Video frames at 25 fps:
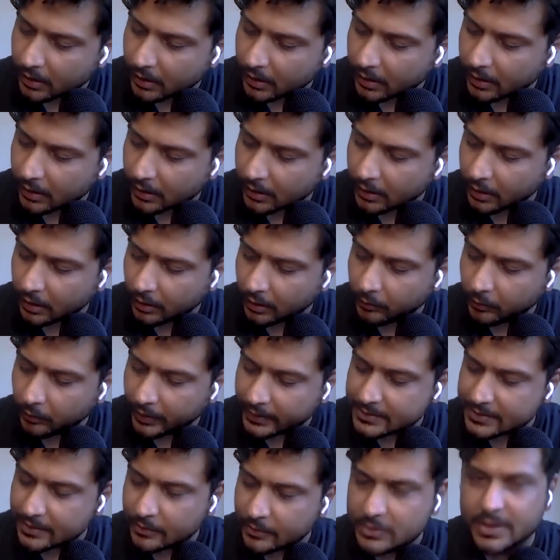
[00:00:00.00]
Uh,
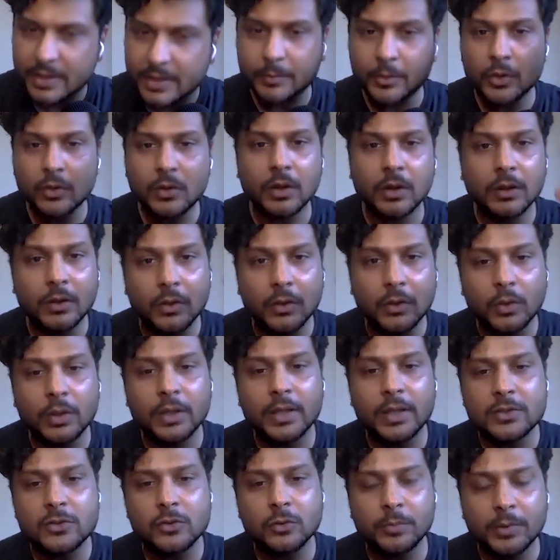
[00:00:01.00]
once I was able to
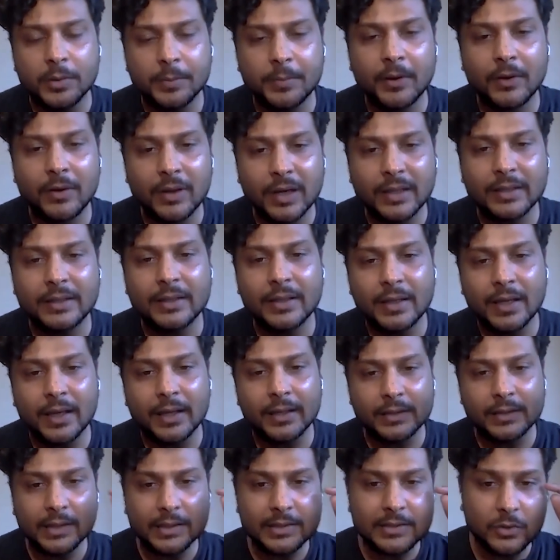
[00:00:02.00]
control that superpower, I think
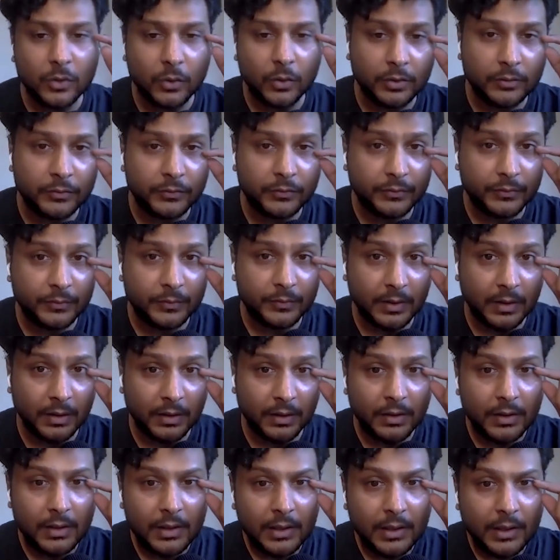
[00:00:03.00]
I I sort of
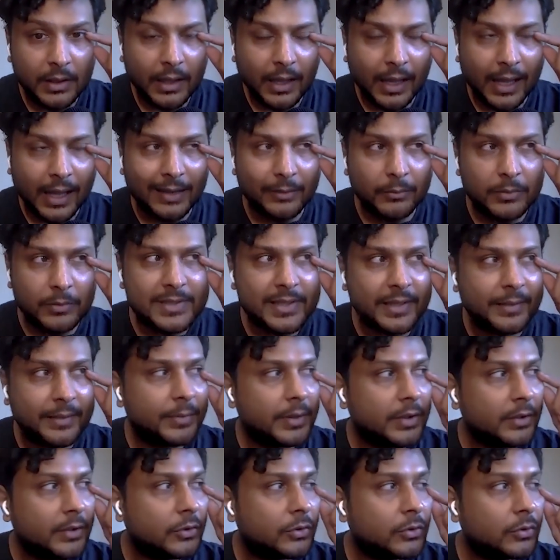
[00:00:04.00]
uh, I was
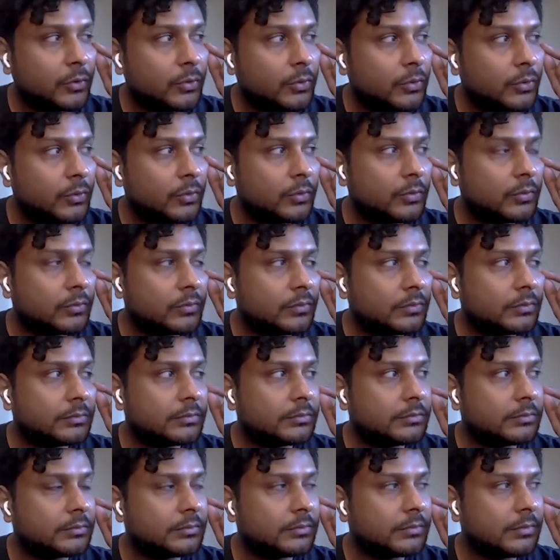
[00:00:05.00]
able to.
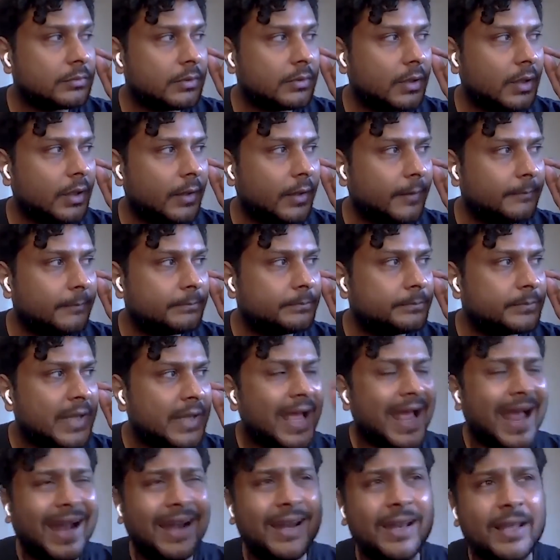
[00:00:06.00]
Um,
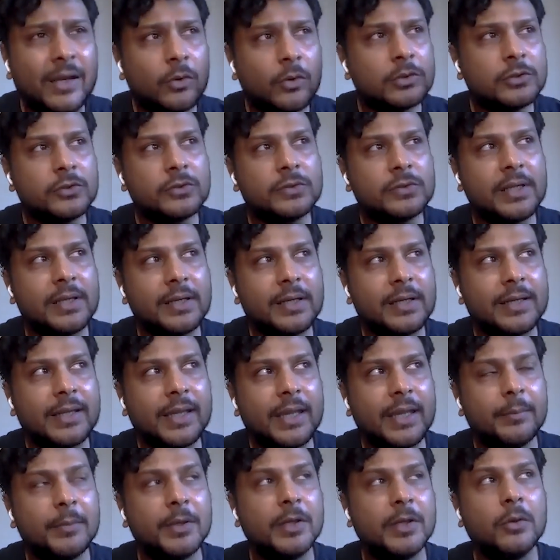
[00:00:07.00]
and I also think I
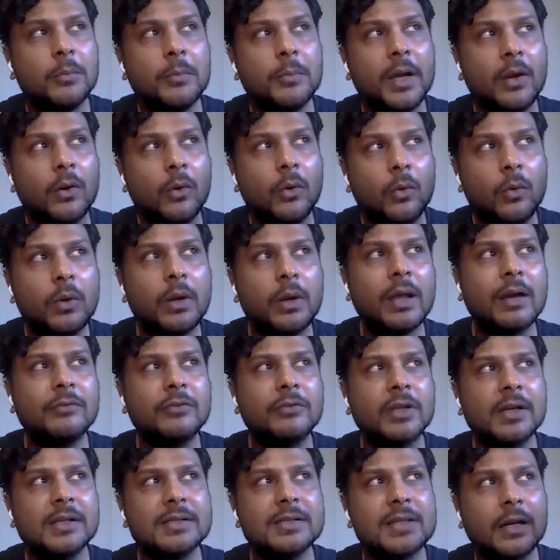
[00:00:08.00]
came into my own
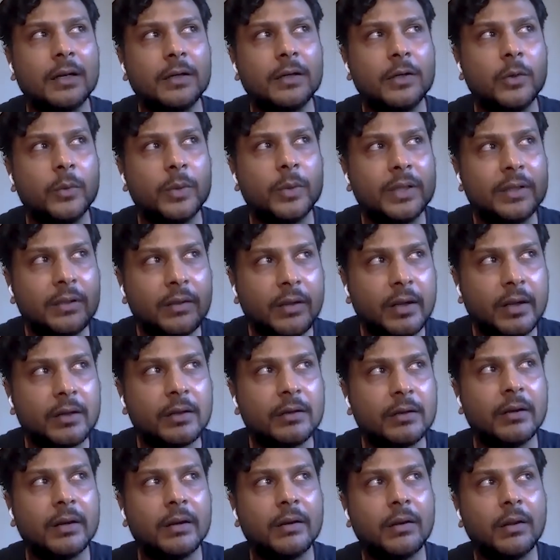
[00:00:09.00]
after I started doing
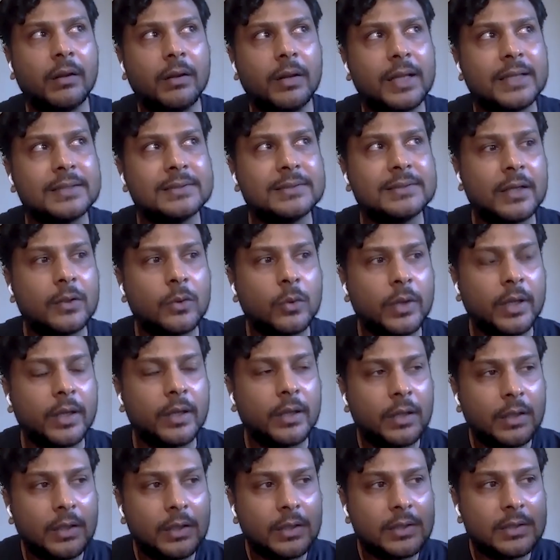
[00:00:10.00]
theater and realized that,
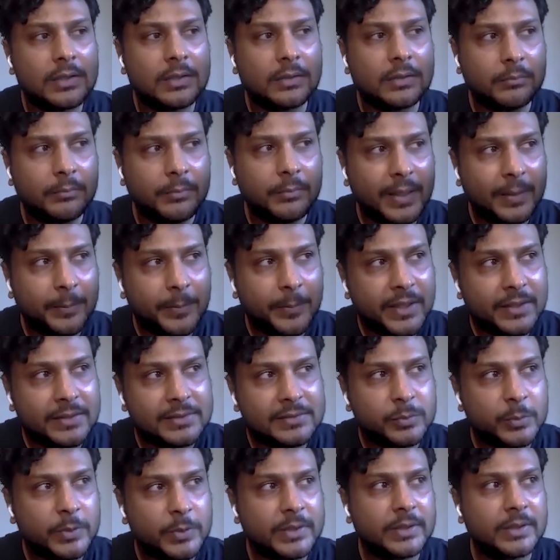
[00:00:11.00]
okay, maybe
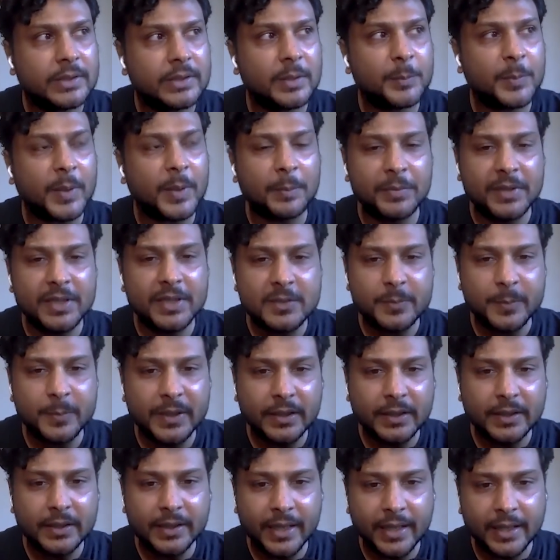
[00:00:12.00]
it's within the public
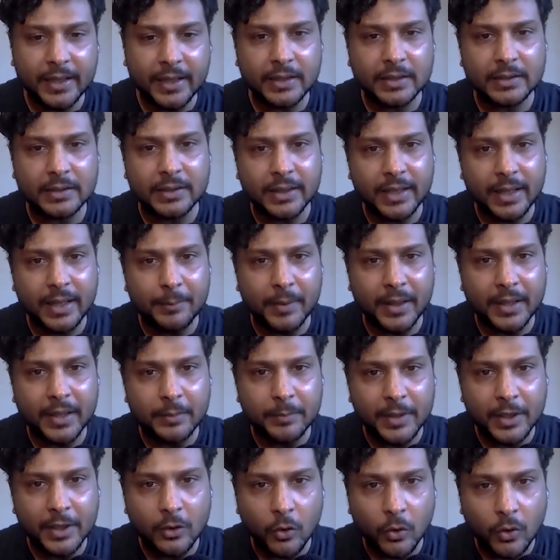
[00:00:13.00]
speaking area that I
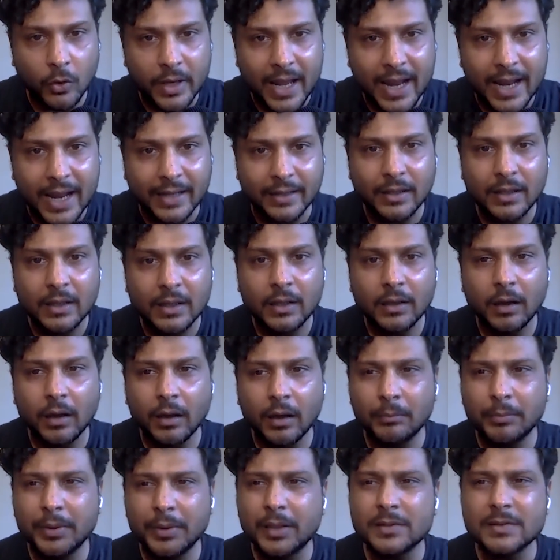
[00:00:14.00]
might be good at.
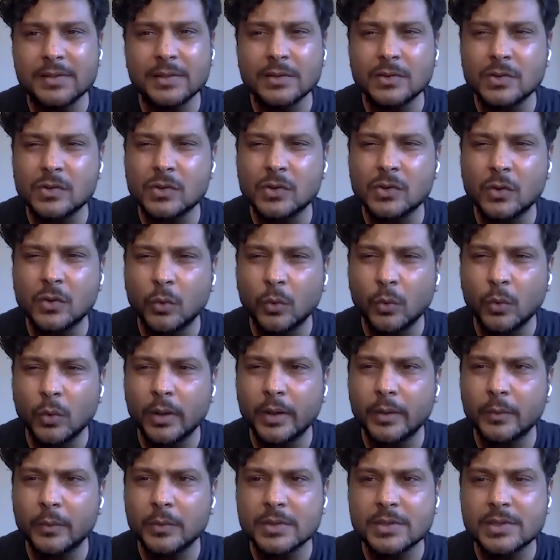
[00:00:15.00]
Uh, because in
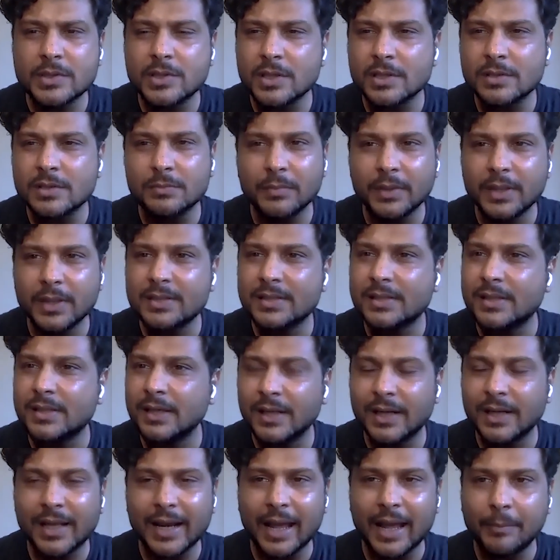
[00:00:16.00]
school, it was just me
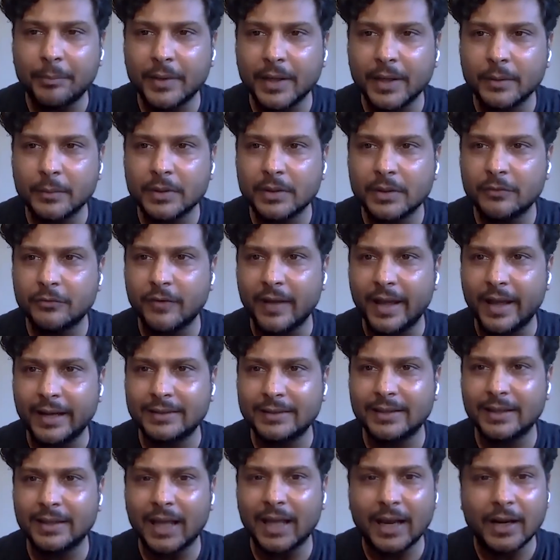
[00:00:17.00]
still grappling with the
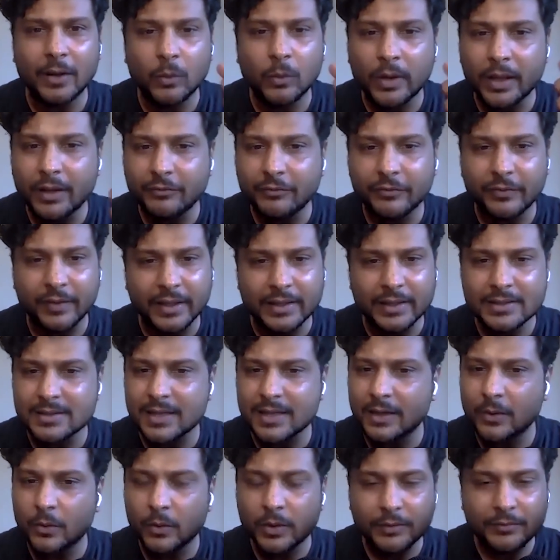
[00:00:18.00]
fact that I don't have
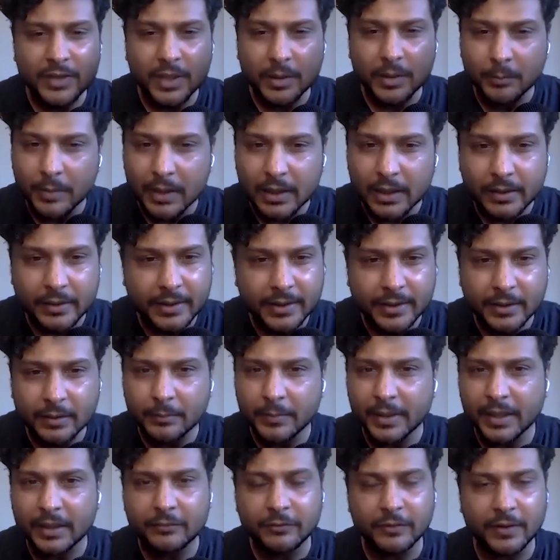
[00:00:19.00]
friends. I don't have the ability
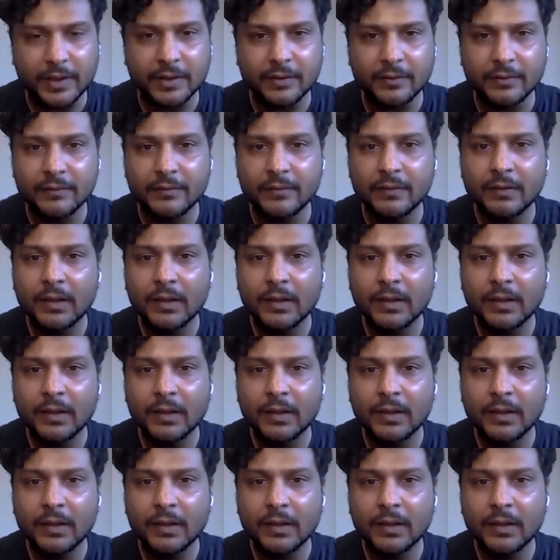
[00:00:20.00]
to make friends.